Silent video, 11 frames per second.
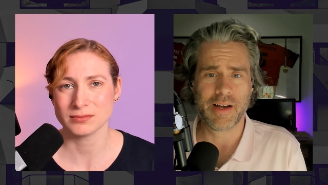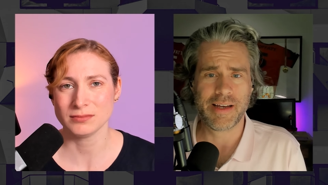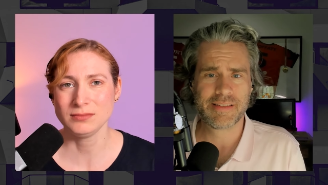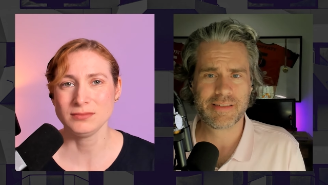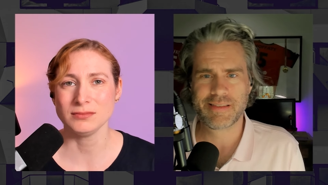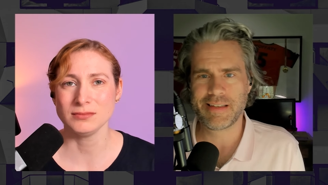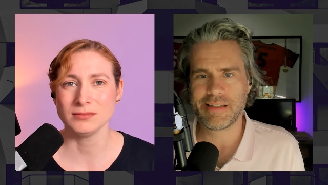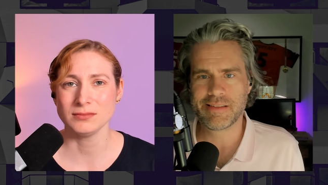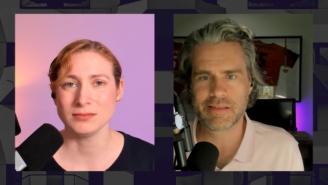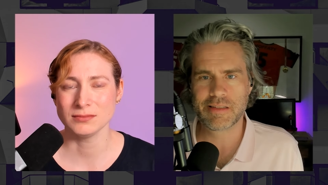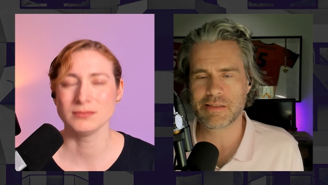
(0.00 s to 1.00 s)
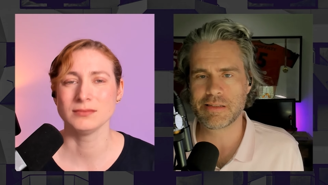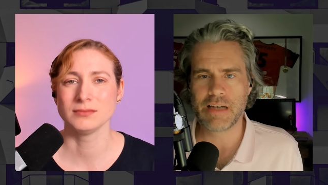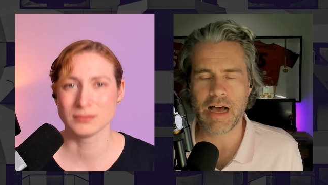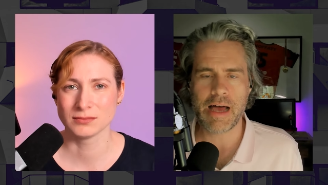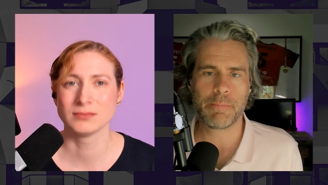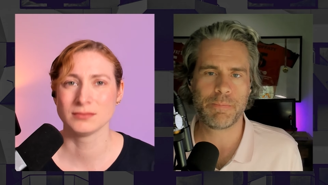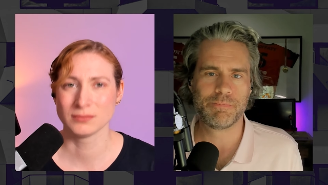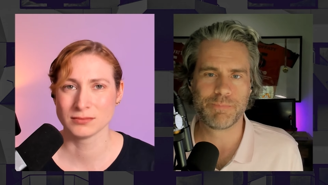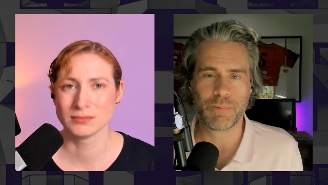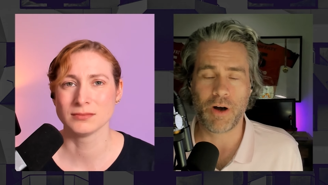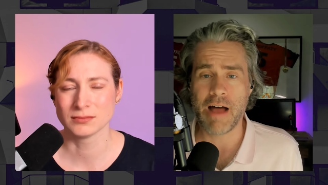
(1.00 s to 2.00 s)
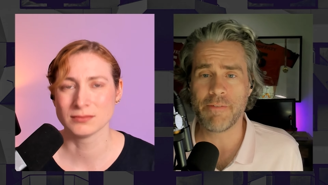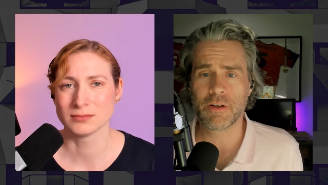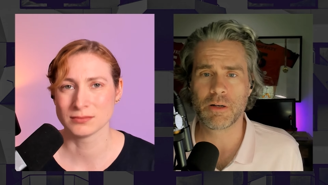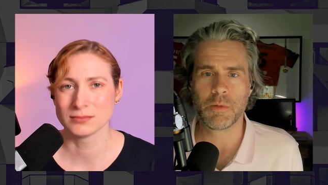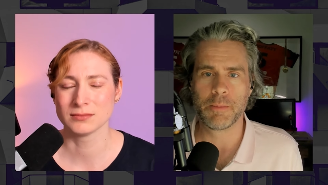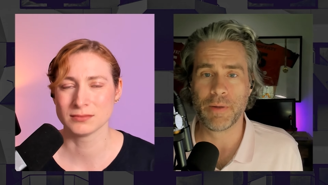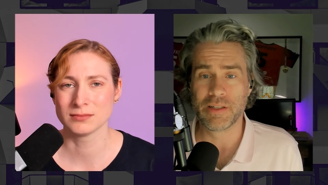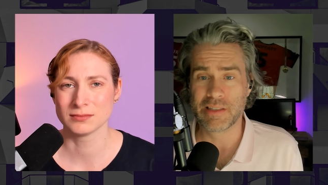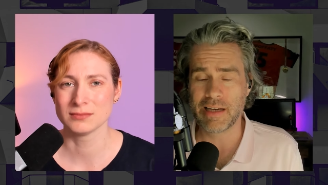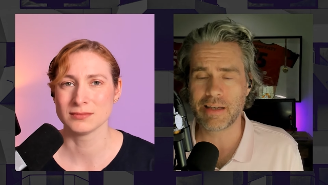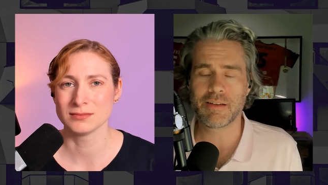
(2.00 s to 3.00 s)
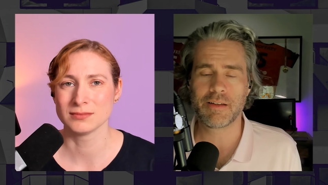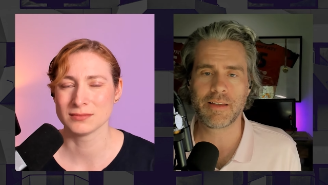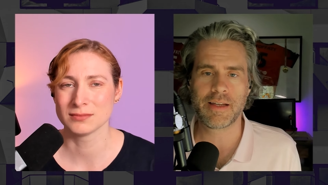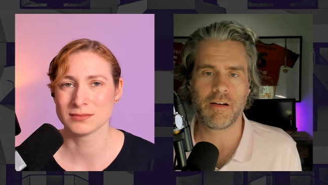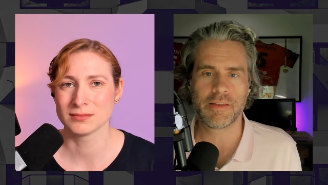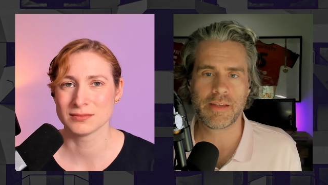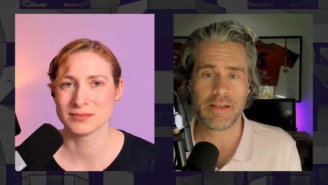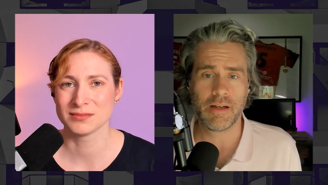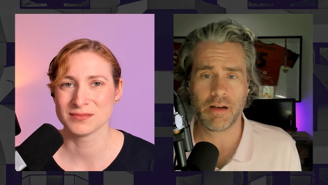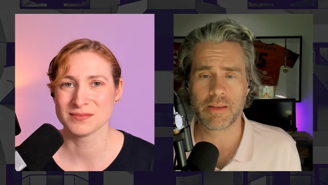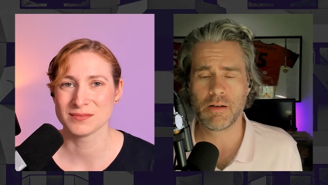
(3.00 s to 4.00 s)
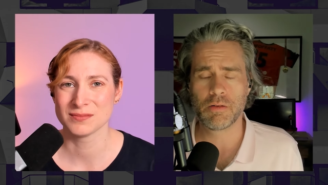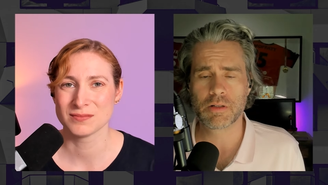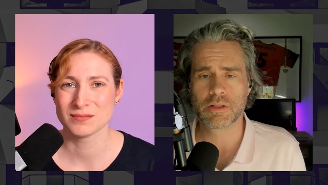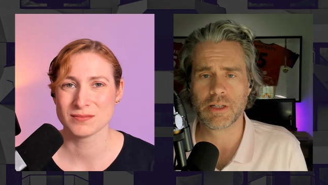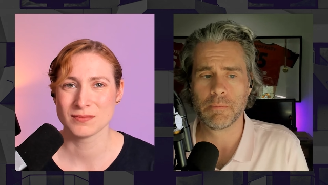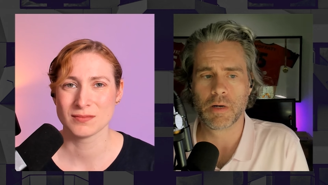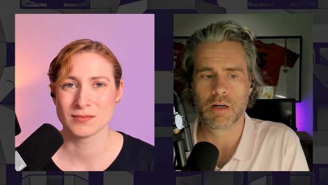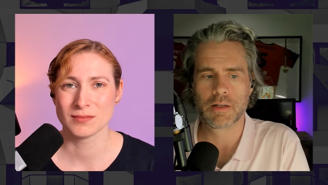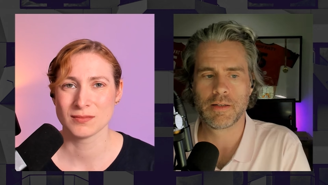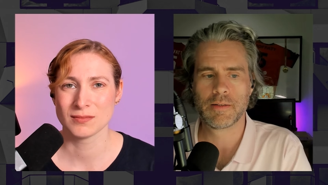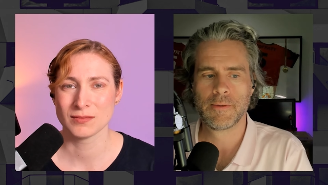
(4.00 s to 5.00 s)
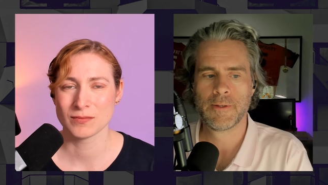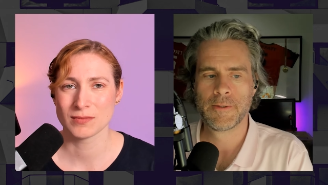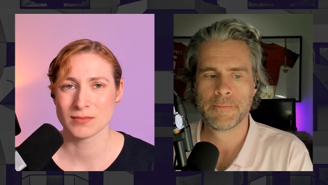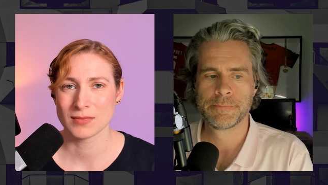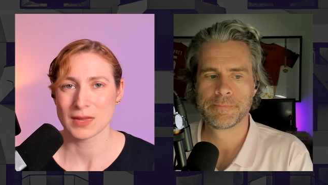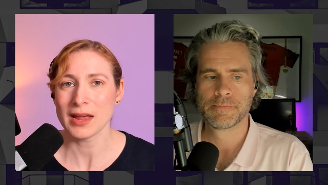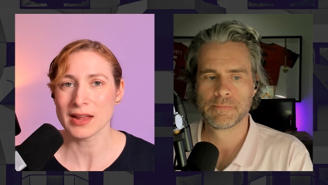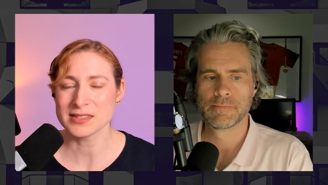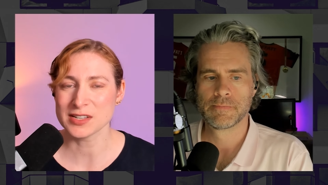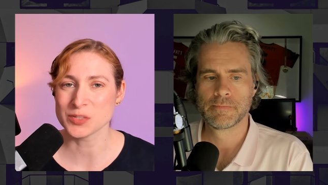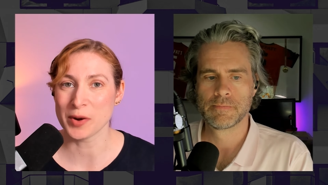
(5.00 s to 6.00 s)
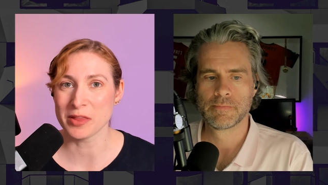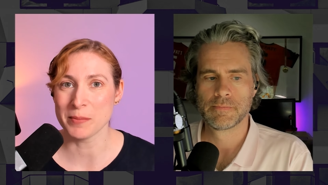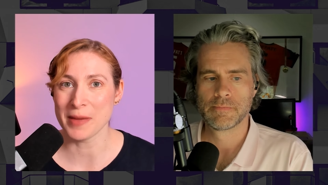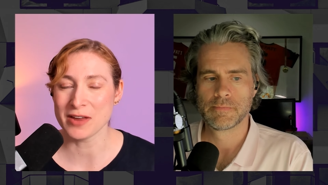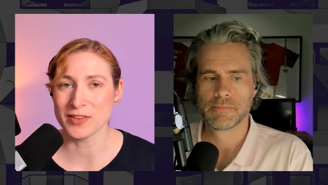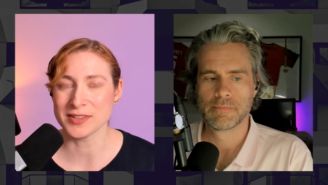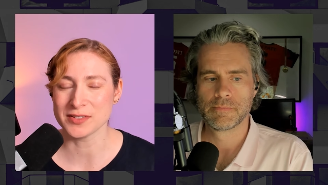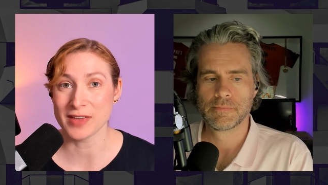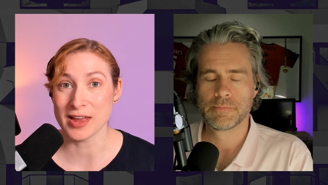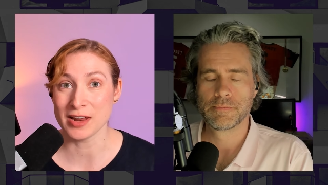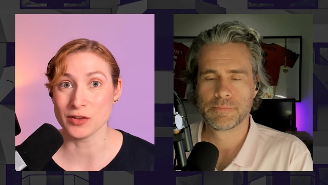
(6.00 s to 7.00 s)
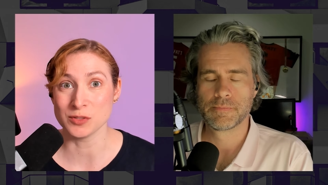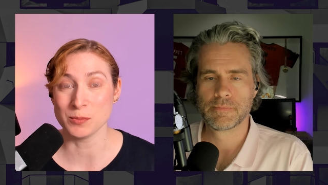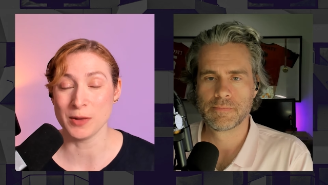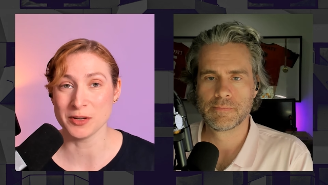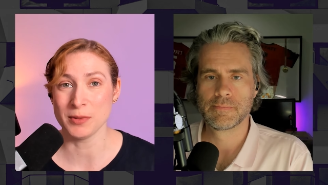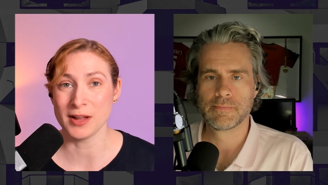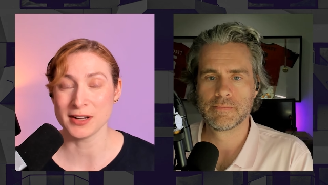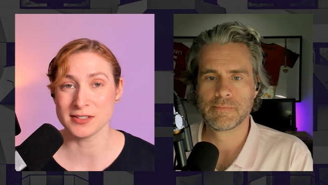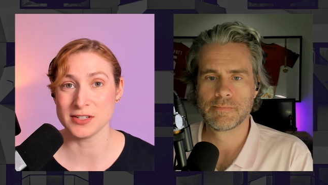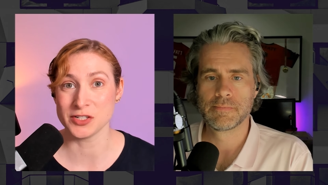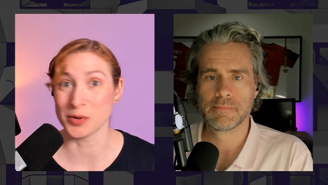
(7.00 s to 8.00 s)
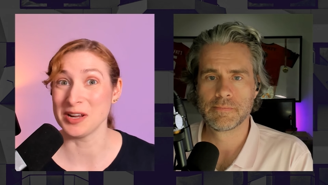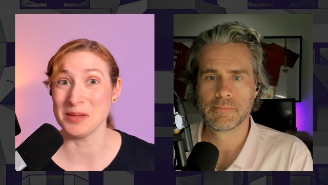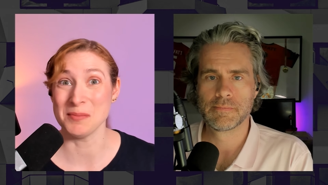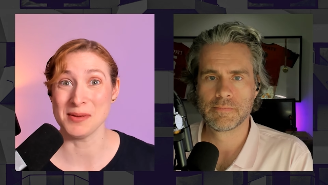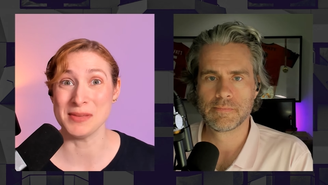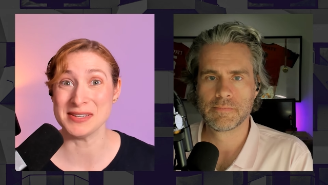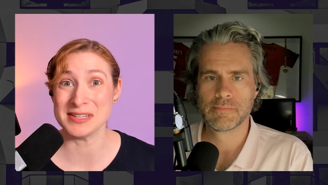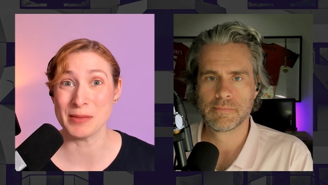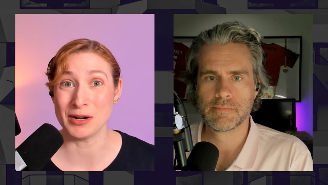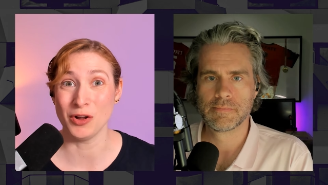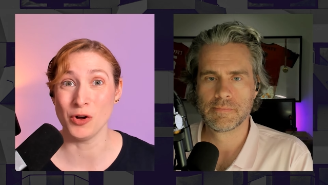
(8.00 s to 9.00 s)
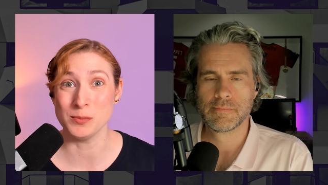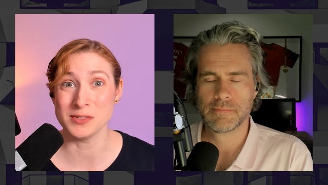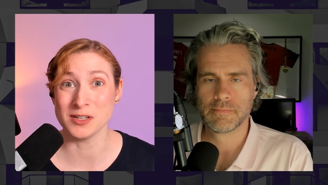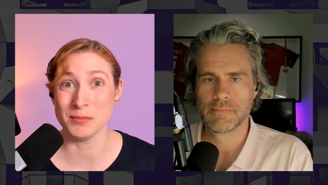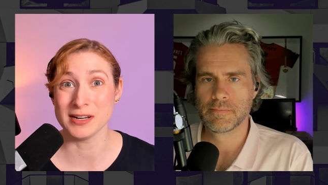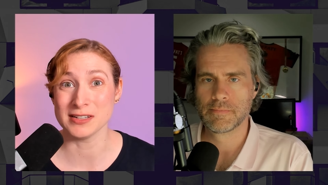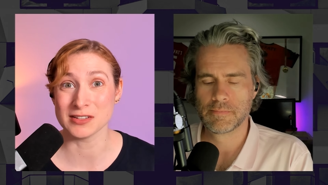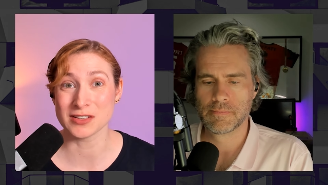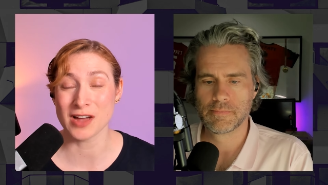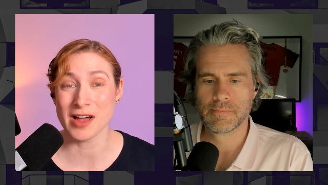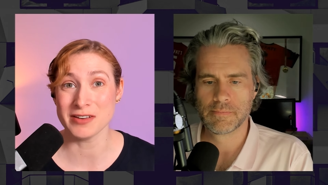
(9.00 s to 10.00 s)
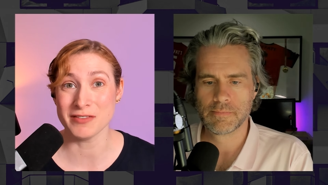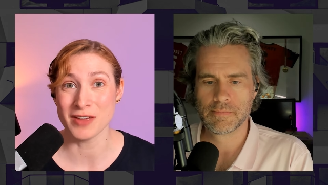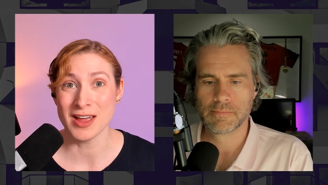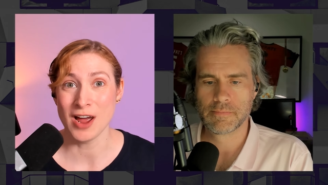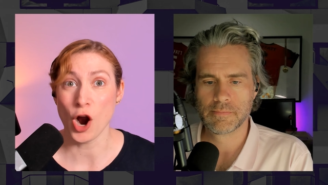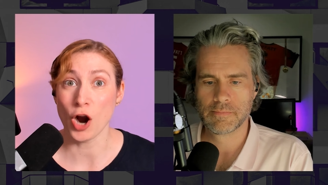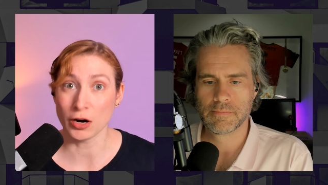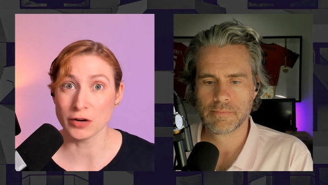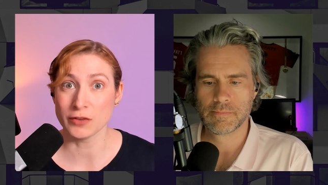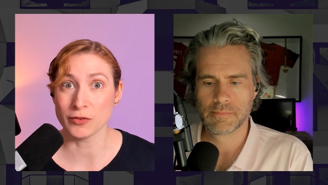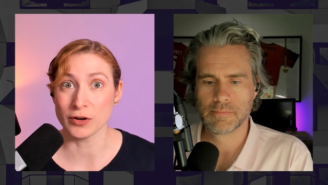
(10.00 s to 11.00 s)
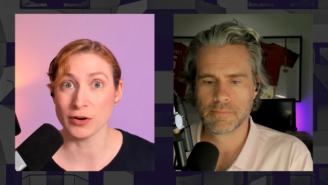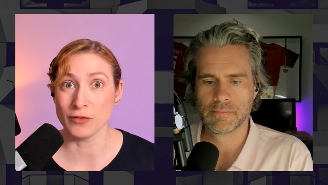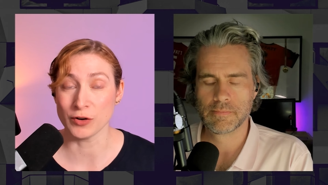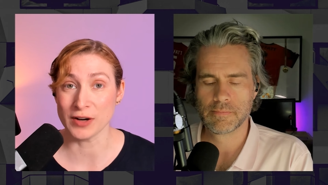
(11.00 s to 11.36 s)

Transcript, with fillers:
Speaker 1: rates, it's just not profitable, particularly on the on the ownership market.
Speaker 2: I guess that's one of the benefits of getting those multiplexes or any missing middle homes in because it's kind of hard for for